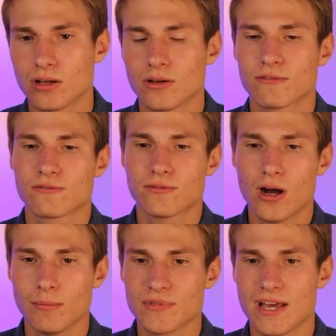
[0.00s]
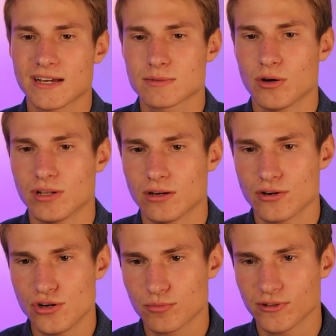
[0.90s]
from the exponent in our
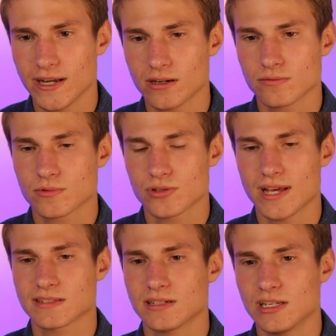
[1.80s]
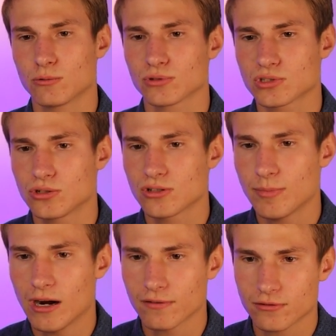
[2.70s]
numerator. So that's going to equal 2 to the
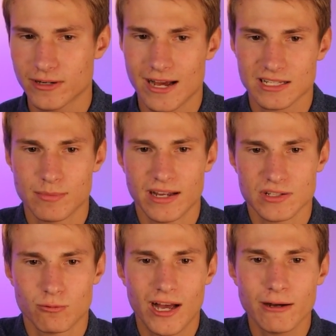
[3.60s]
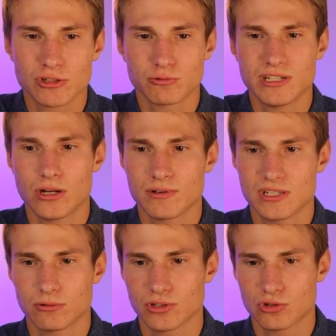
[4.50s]
power of 3x minus y, which we know is
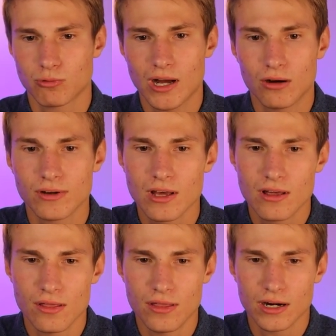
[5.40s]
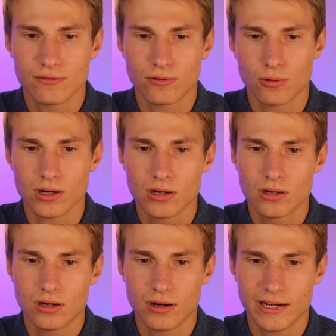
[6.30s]
equal to 12. Therefore,
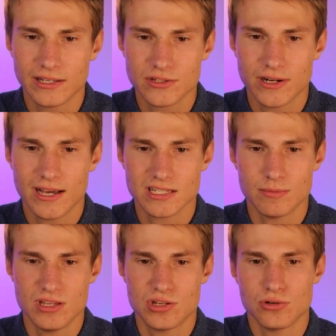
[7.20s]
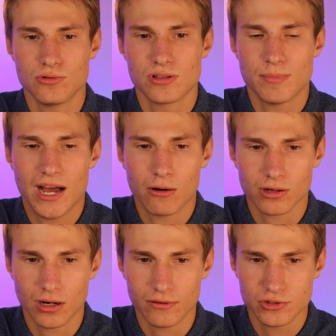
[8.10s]
our answer has to be 2 to the
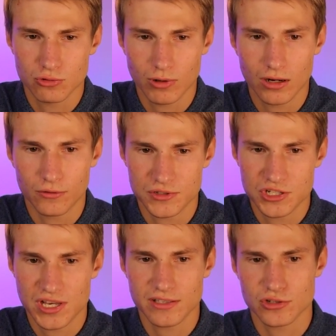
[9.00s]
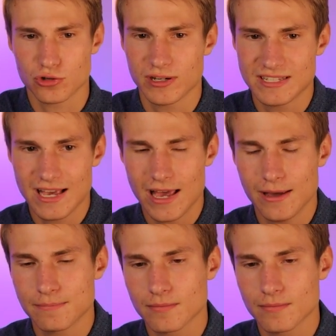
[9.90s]
power of 12, which is answer choice A.